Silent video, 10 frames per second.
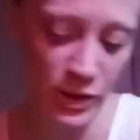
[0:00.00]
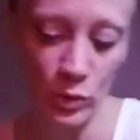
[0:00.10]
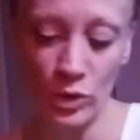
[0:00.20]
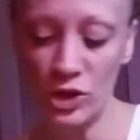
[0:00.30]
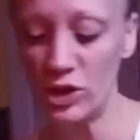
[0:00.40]
of
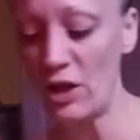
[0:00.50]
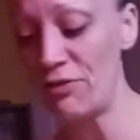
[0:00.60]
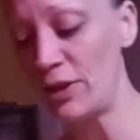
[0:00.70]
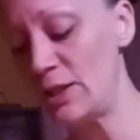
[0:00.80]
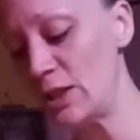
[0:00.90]
Swords. You're
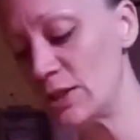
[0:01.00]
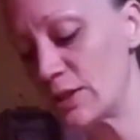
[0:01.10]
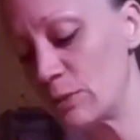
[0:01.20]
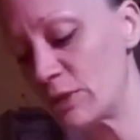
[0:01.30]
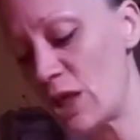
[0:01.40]
definitely needing
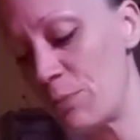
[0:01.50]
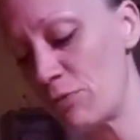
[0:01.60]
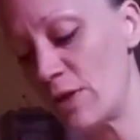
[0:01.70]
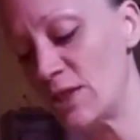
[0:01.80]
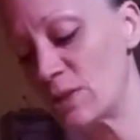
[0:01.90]
some type
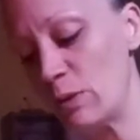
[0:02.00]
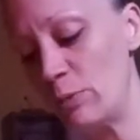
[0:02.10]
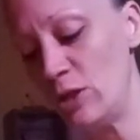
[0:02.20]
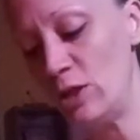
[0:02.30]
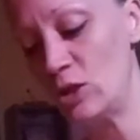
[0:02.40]
of rest.
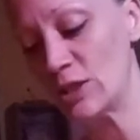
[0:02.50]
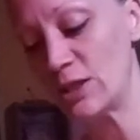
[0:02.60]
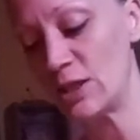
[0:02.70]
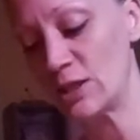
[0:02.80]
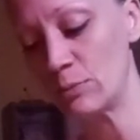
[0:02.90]
Maybe you, need, you could
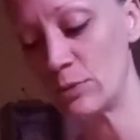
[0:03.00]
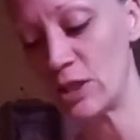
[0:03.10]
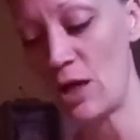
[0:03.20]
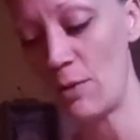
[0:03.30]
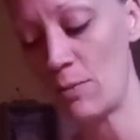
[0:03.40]
take some
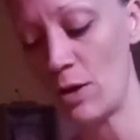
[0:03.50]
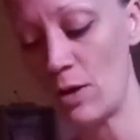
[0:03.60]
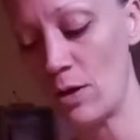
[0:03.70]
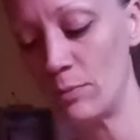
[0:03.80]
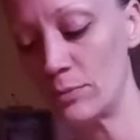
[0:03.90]
time
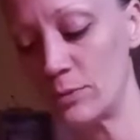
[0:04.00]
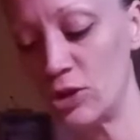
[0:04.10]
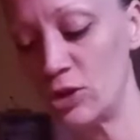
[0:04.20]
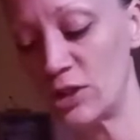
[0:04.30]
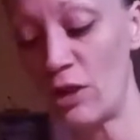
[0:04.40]
um,
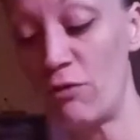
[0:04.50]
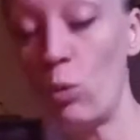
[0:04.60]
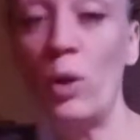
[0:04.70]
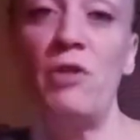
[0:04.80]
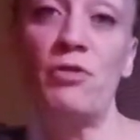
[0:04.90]
to yourself
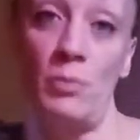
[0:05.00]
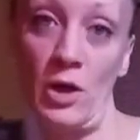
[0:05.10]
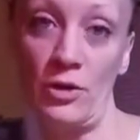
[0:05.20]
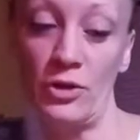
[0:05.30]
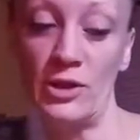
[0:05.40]
away from
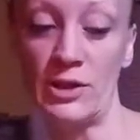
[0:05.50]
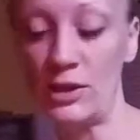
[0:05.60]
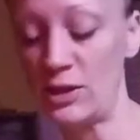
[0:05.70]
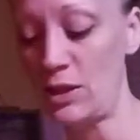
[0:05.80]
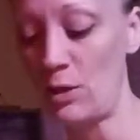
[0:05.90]
others.
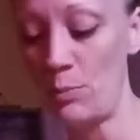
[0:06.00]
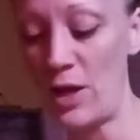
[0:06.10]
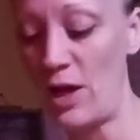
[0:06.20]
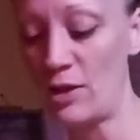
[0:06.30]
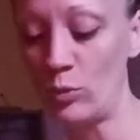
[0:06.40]
Like take a
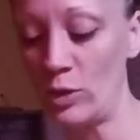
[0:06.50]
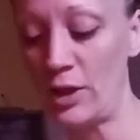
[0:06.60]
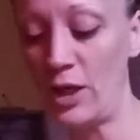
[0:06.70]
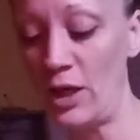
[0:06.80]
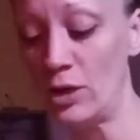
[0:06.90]
bath with
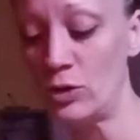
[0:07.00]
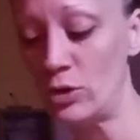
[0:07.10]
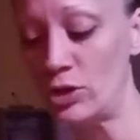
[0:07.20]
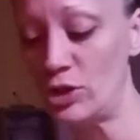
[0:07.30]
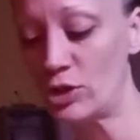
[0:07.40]
like
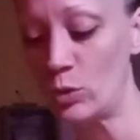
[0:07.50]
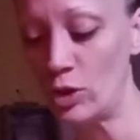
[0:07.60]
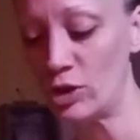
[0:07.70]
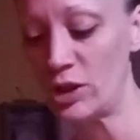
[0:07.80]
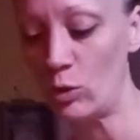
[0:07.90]
candles
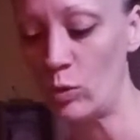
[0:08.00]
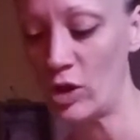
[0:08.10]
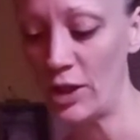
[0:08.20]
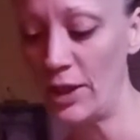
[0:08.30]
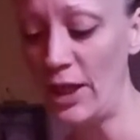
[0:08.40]
or take a
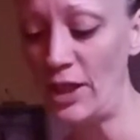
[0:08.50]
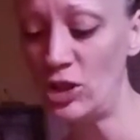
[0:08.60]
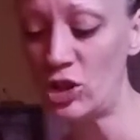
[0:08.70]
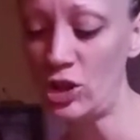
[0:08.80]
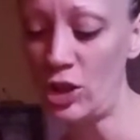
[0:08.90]
walk in
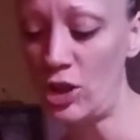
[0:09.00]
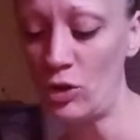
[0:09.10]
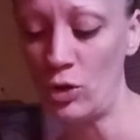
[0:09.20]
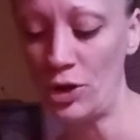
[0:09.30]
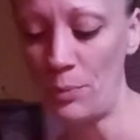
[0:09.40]
nature,
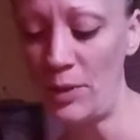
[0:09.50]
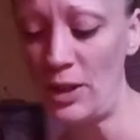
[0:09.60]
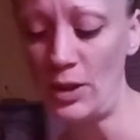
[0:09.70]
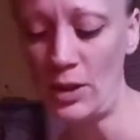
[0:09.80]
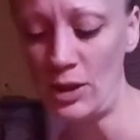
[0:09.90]
go to the
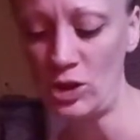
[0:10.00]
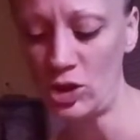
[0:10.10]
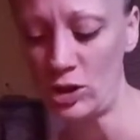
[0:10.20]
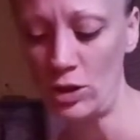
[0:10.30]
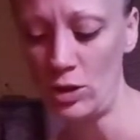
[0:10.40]

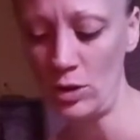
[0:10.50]
beach